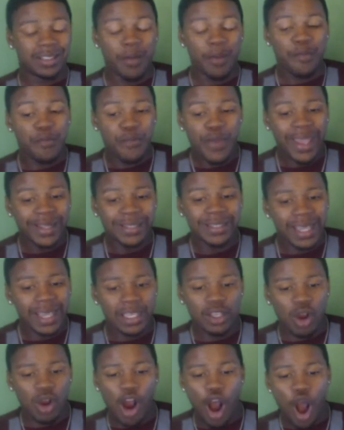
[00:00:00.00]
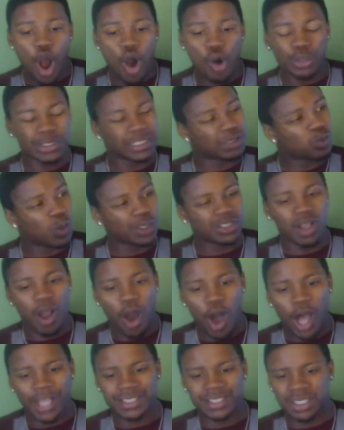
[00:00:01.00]
defending your own is what's
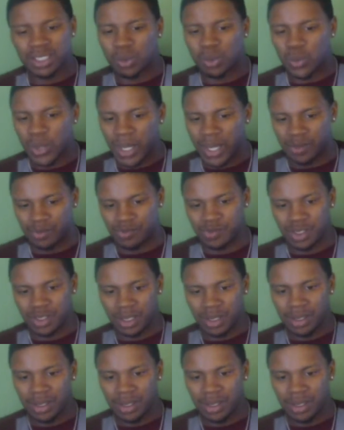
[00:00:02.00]
causing the rift.